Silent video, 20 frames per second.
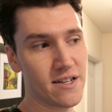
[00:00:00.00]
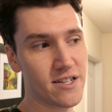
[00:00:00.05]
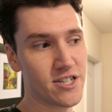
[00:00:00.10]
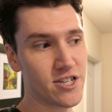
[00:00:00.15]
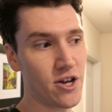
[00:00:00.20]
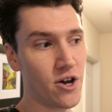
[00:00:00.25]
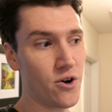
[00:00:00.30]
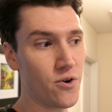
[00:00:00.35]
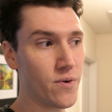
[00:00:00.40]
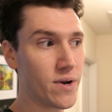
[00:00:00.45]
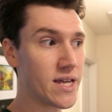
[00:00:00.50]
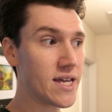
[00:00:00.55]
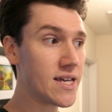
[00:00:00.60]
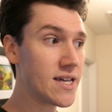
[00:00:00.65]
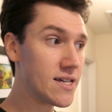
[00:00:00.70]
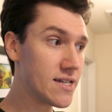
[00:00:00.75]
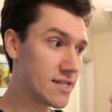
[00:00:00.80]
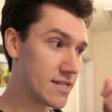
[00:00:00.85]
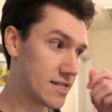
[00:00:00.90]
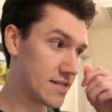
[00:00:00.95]
So
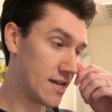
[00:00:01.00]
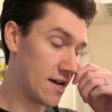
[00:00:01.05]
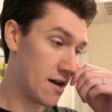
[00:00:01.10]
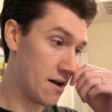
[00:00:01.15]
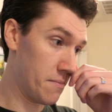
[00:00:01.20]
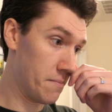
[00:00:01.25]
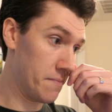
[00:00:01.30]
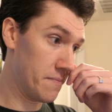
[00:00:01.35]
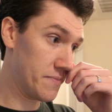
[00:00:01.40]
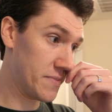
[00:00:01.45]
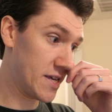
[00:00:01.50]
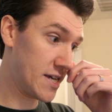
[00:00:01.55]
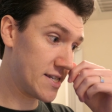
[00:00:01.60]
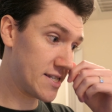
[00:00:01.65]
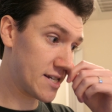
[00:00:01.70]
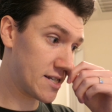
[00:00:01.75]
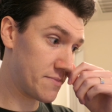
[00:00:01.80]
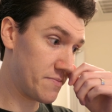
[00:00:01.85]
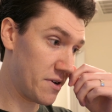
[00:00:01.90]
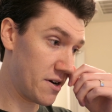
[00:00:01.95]
he is, um,
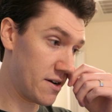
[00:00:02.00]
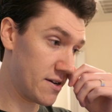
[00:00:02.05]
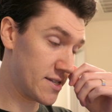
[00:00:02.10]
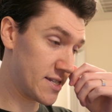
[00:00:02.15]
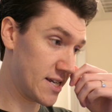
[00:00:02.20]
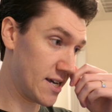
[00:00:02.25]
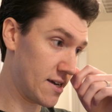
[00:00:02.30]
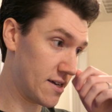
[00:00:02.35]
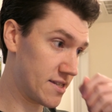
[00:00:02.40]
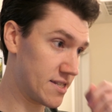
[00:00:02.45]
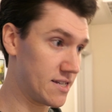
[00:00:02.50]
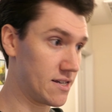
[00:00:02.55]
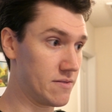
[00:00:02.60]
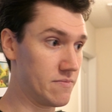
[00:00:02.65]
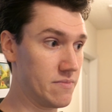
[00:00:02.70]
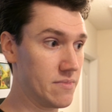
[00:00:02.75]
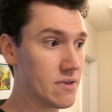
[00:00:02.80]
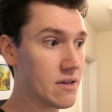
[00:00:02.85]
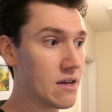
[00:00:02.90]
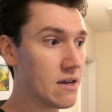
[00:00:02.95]
he's experiencing
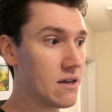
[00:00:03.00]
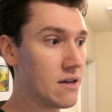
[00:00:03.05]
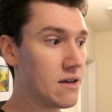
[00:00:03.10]
some